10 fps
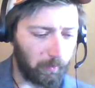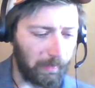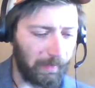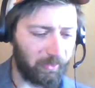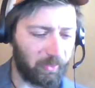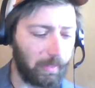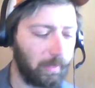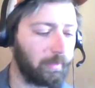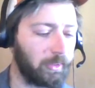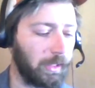it's
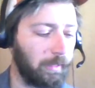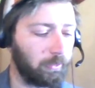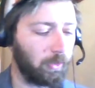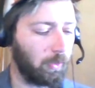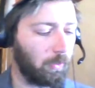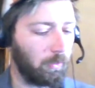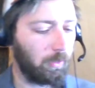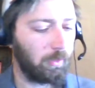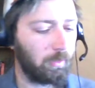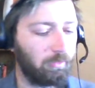getting the general
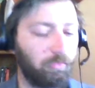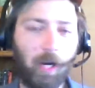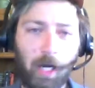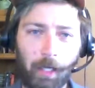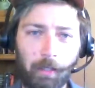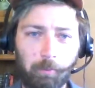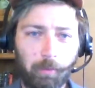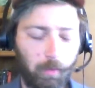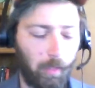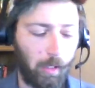vibe
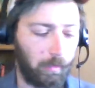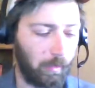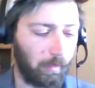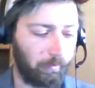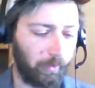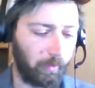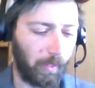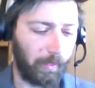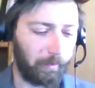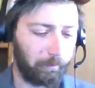of the
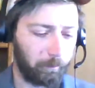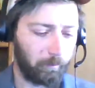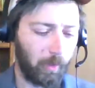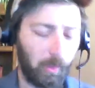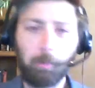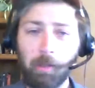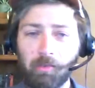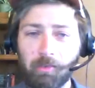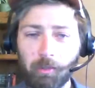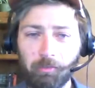lion, but
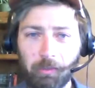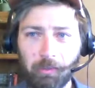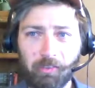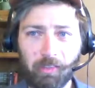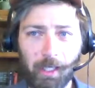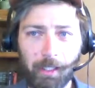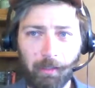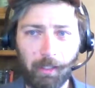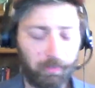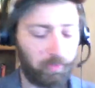it's still very
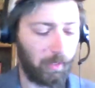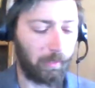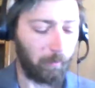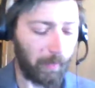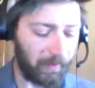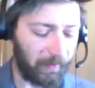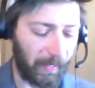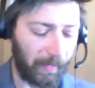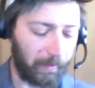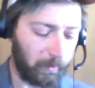stylized in a way
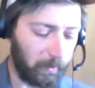that